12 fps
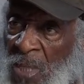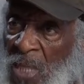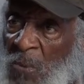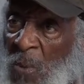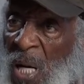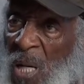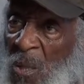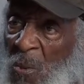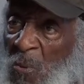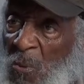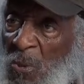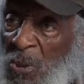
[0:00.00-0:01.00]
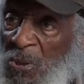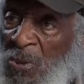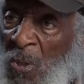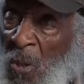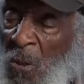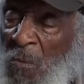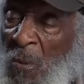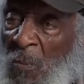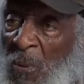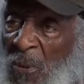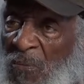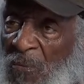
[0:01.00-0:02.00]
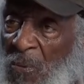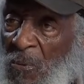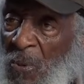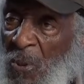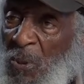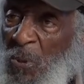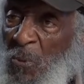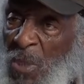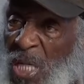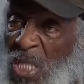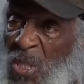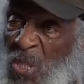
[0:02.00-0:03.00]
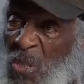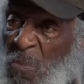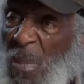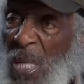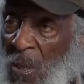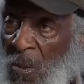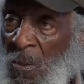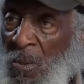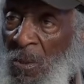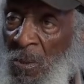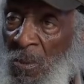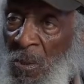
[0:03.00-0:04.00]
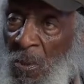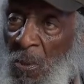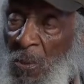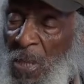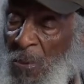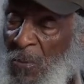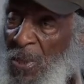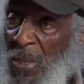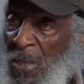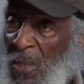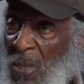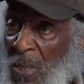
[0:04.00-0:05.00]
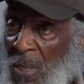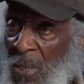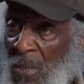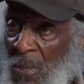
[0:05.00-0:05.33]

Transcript: That's why hoes over perfume, because you can't smell who they really are.